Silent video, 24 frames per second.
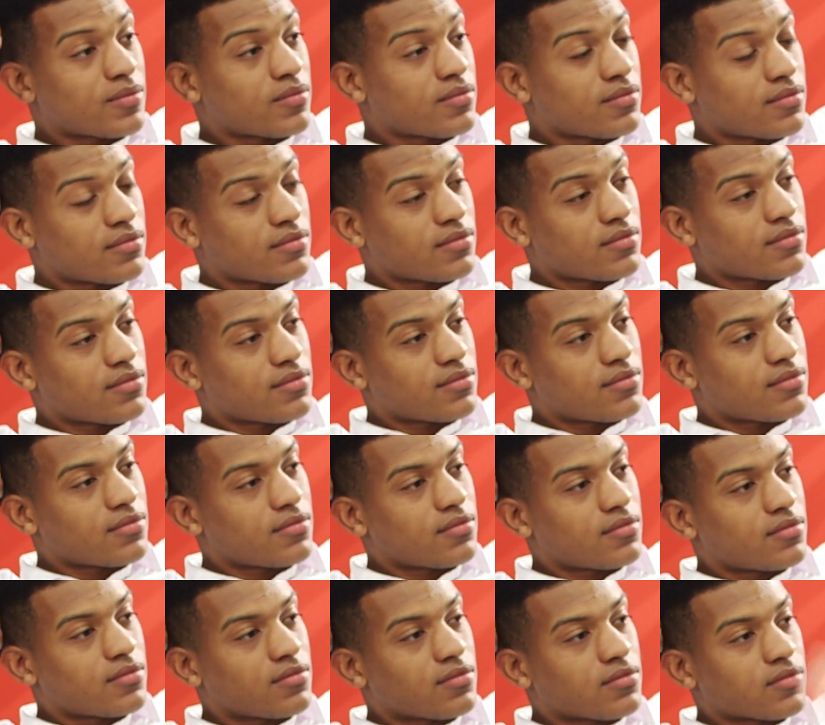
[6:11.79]

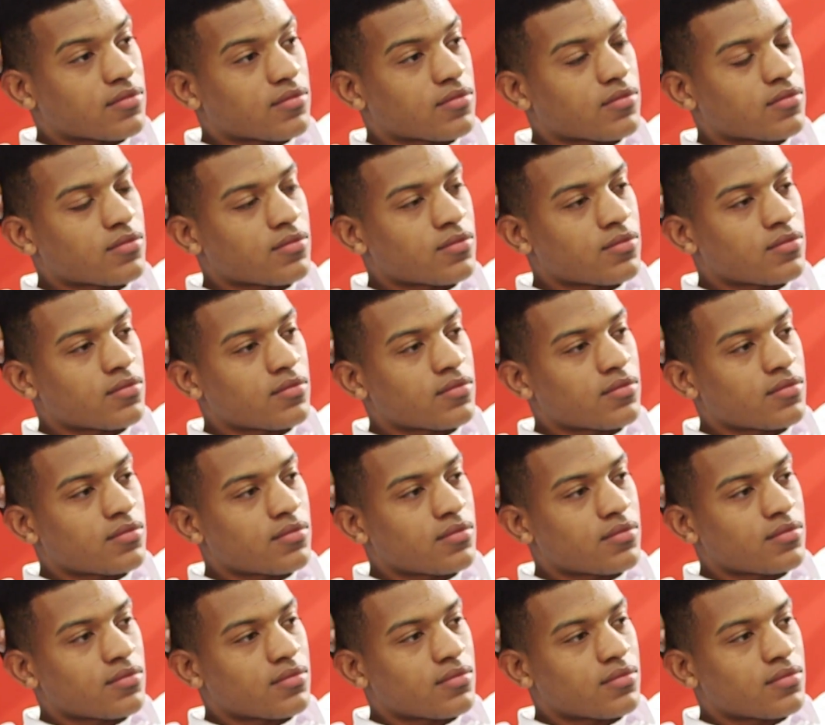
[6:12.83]

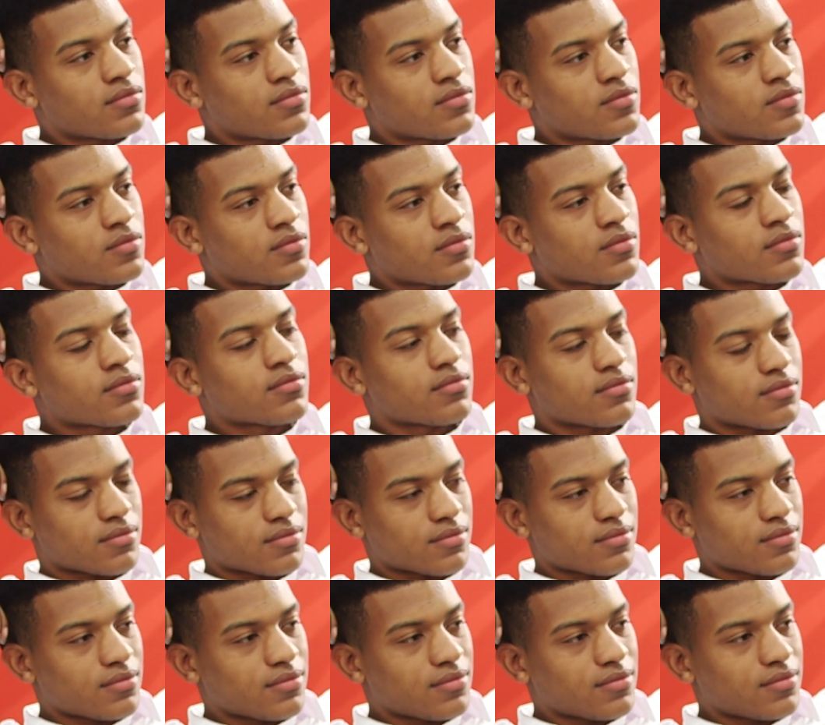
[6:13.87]

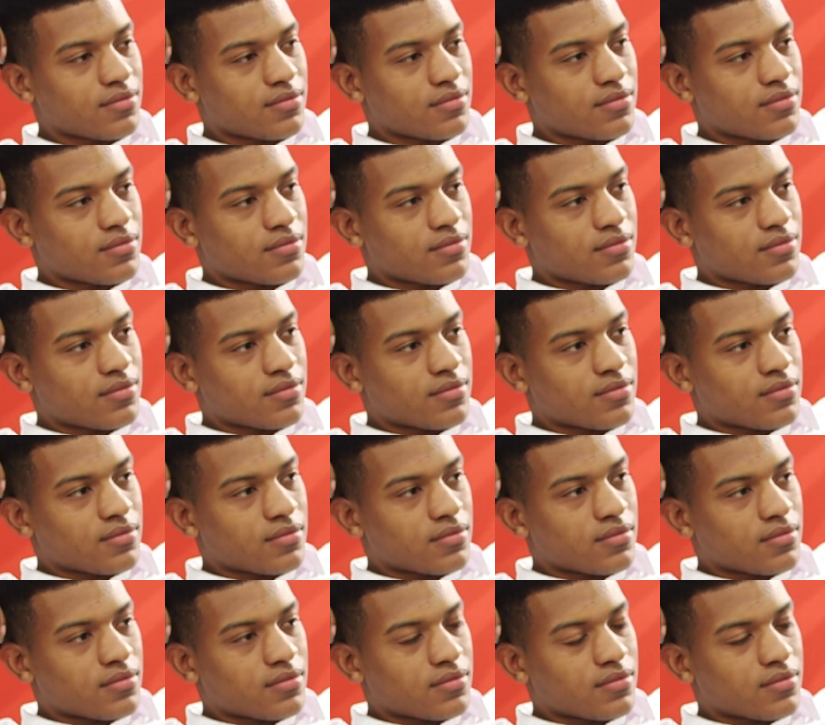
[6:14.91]

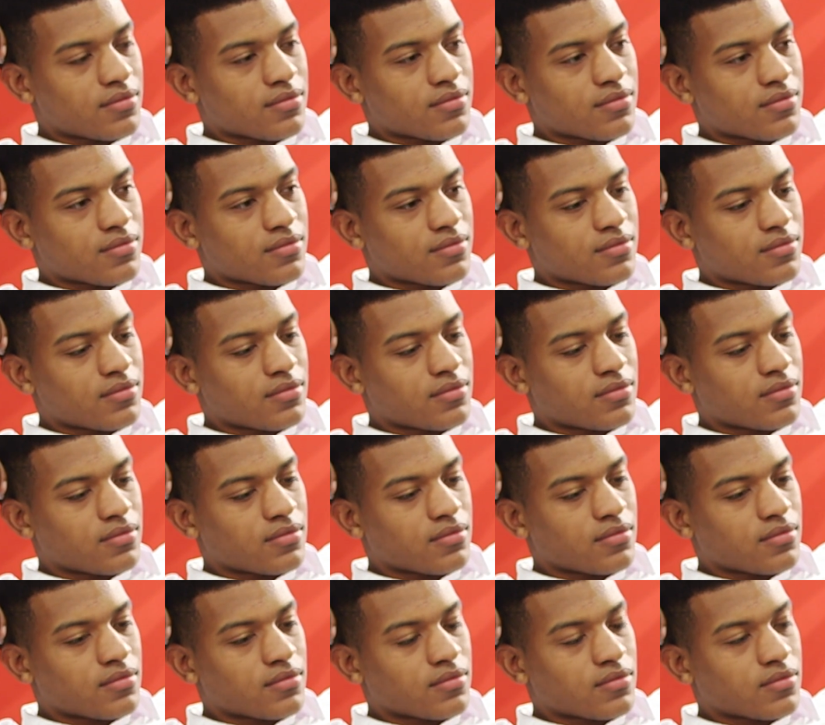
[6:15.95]

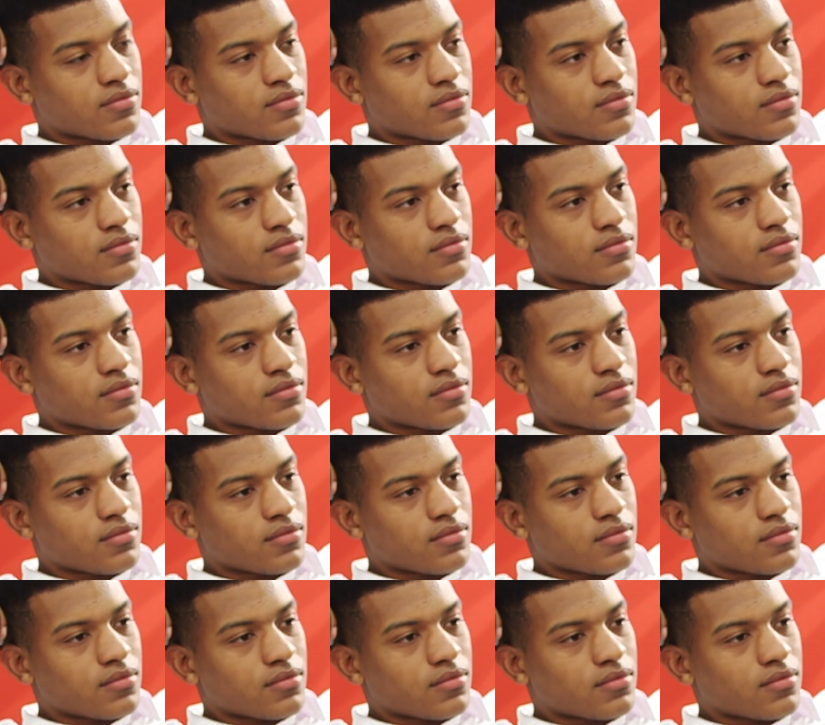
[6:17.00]

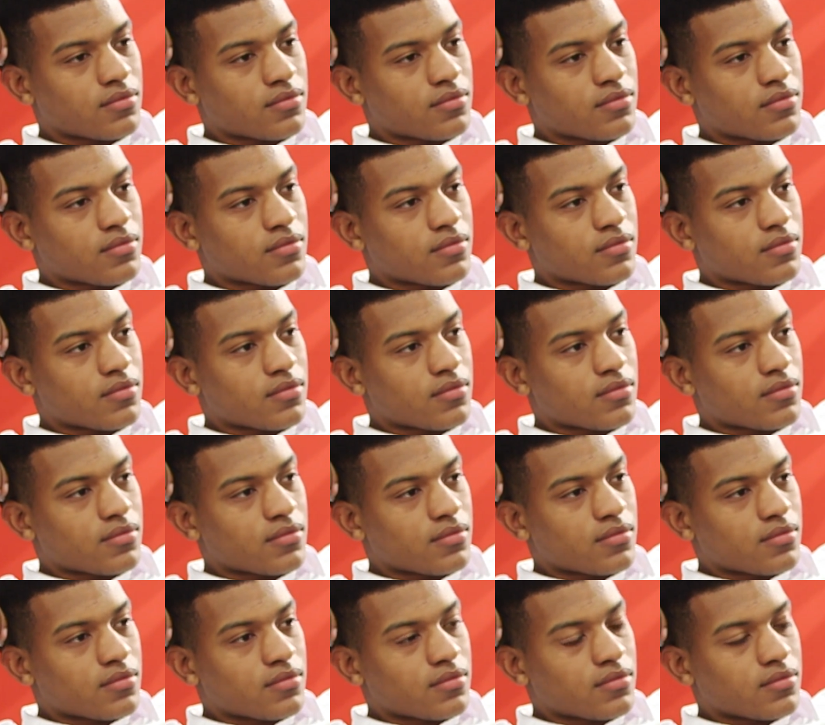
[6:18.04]

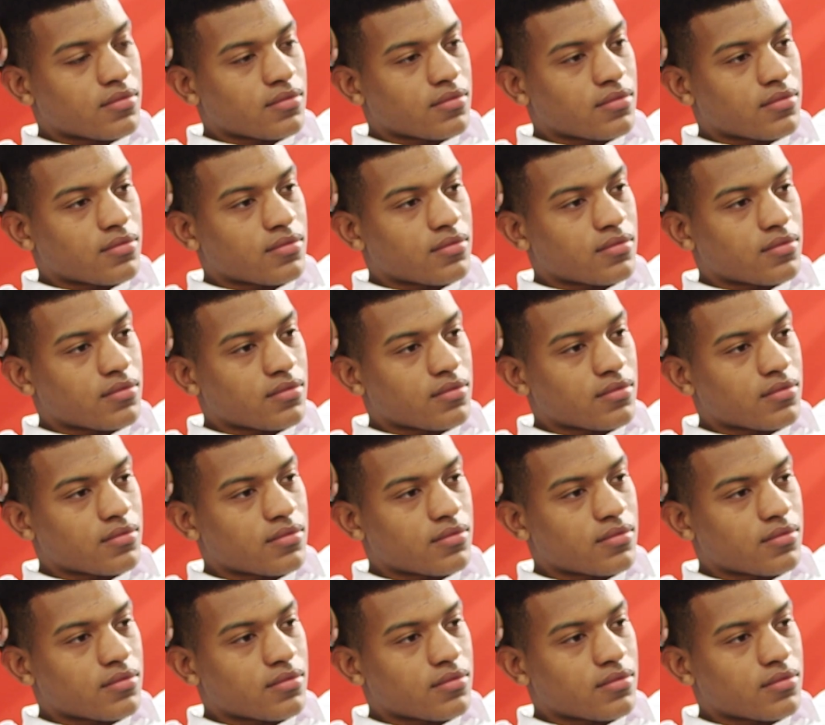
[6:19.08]
(silent)